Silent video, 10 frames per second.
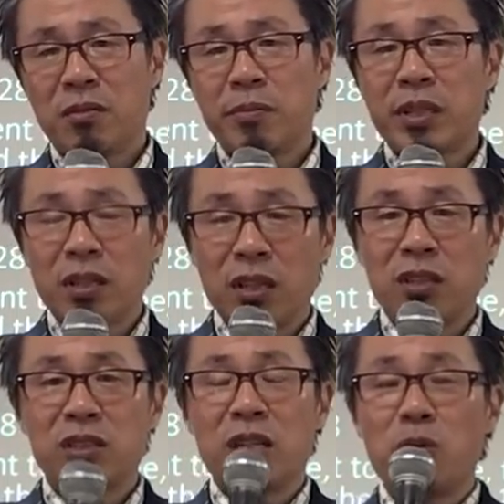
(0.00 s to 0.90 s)

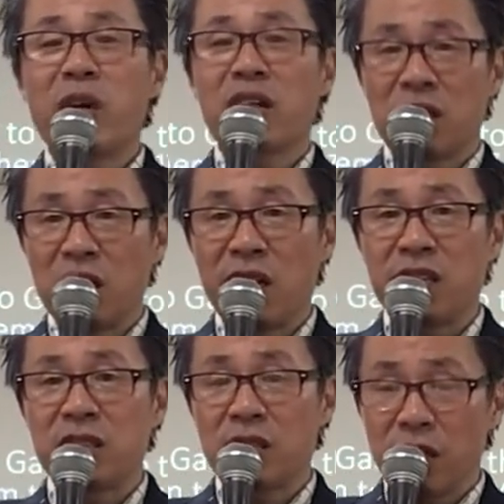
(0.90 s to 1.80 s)
because they
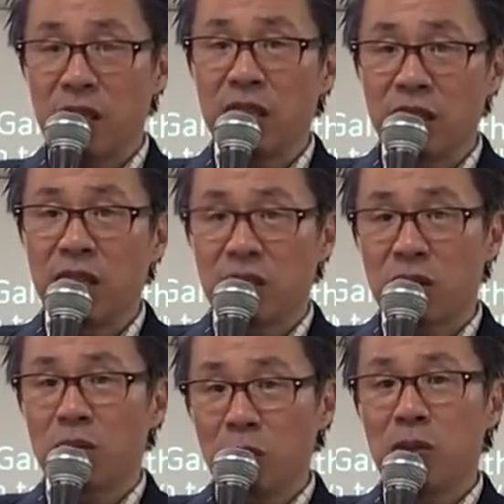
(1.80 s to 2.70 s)
recognize he is
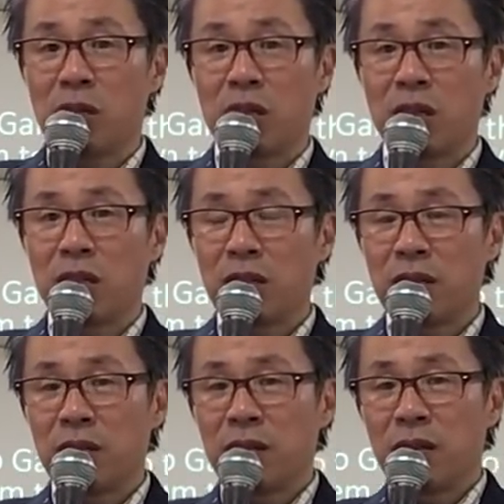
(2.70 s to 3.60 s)
the Lord.
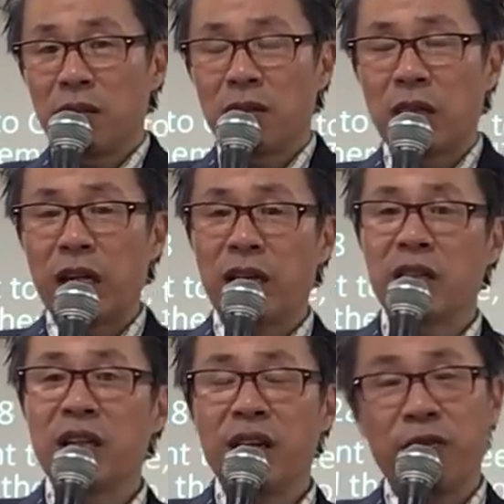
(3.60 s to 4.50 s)
Okay?
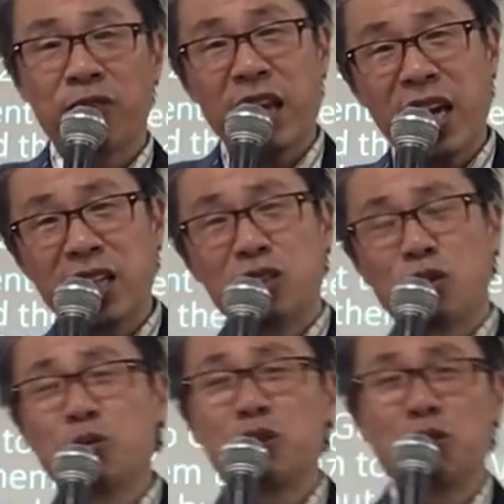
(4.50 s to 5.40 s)
If that is
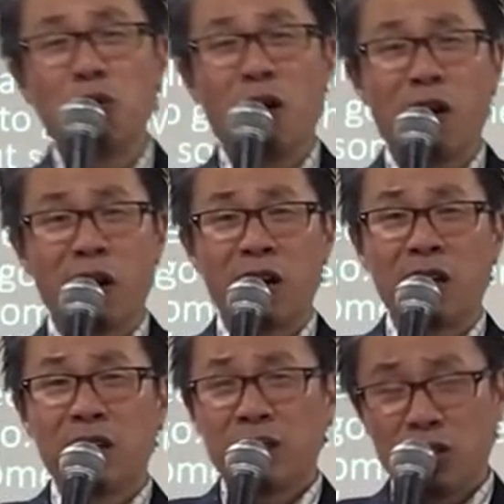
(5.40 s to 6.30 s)
who you are,
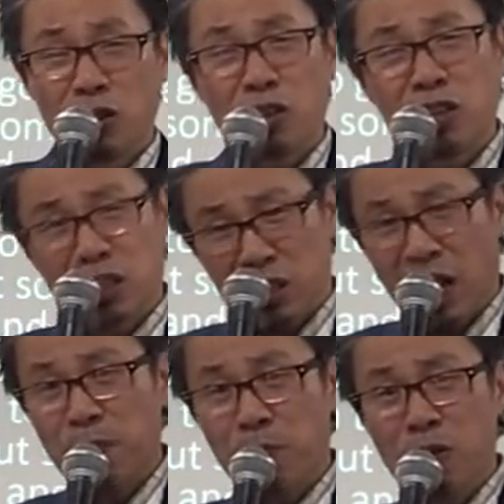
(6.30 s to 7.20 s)
you're a
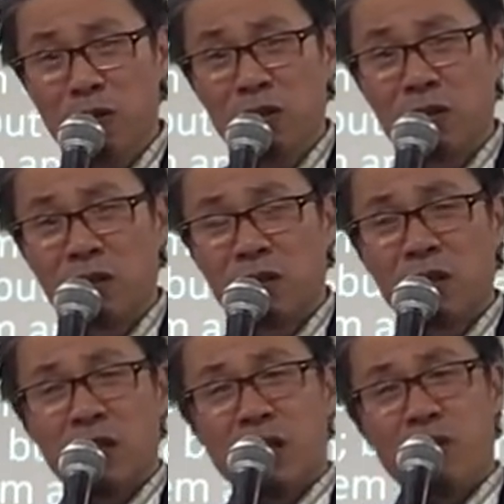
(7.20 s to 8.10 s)
disciple.
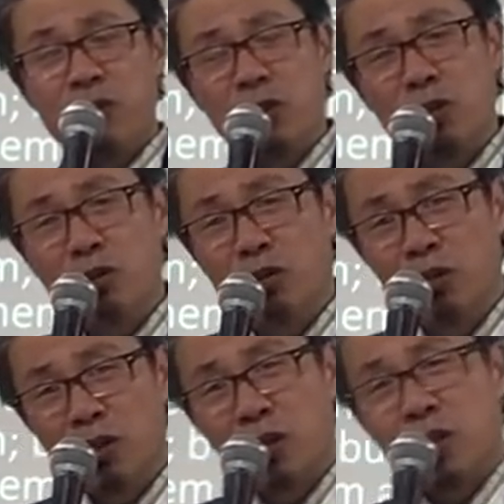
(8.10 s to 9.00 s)
If you
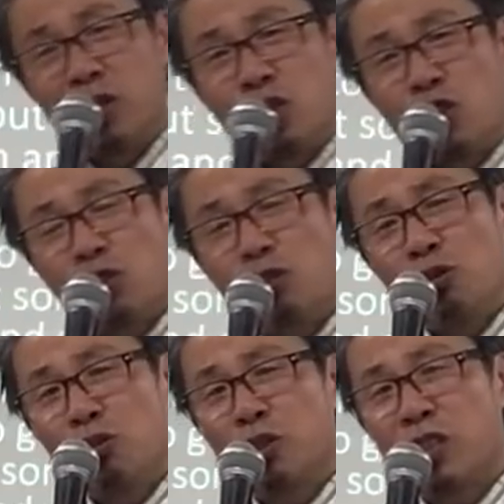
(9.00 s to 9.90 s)

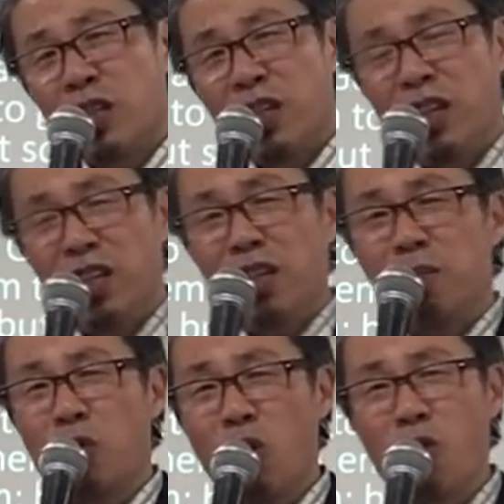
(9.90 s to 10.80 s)
choose
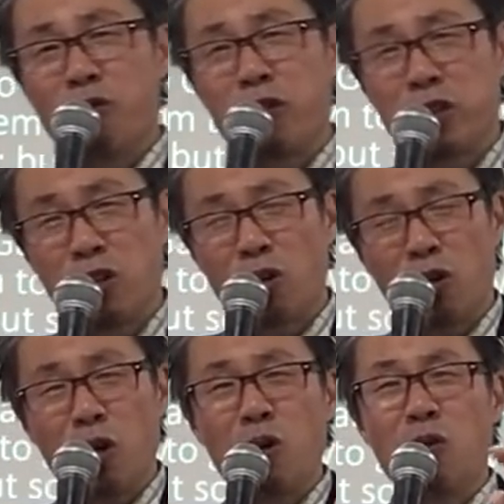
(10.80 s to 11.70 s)
him over your
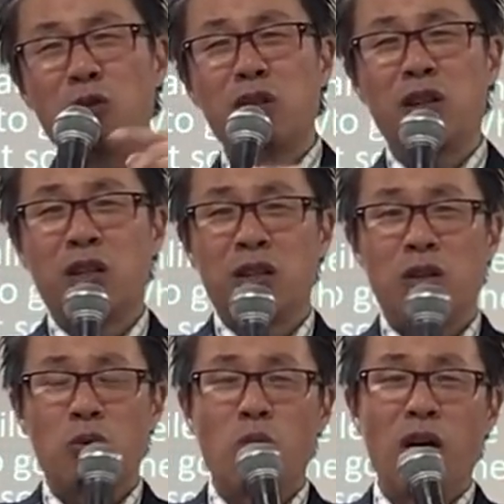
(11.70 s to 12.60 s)
own
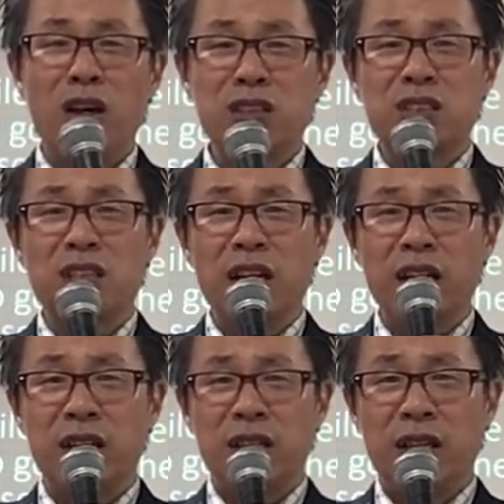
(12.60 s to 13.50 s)
wants
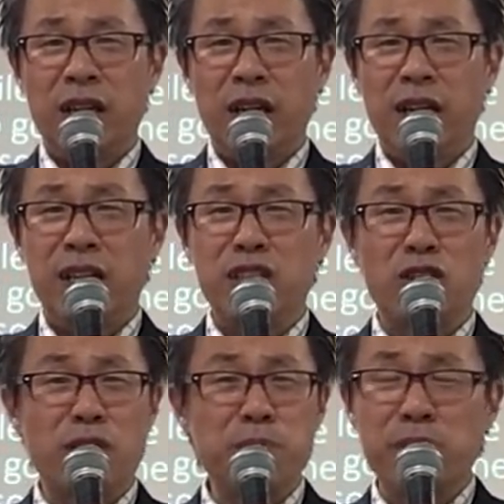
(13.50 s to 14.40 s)
and
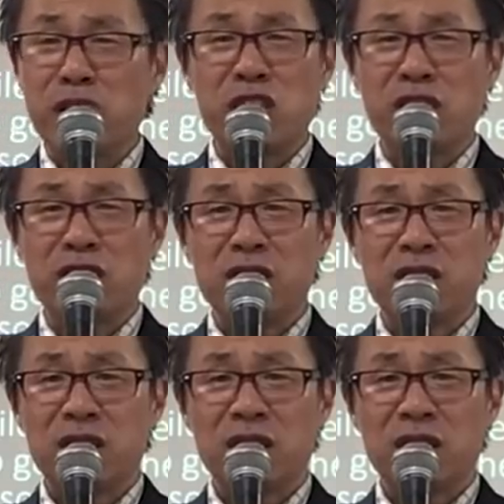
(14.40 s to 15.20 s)
your ambitions,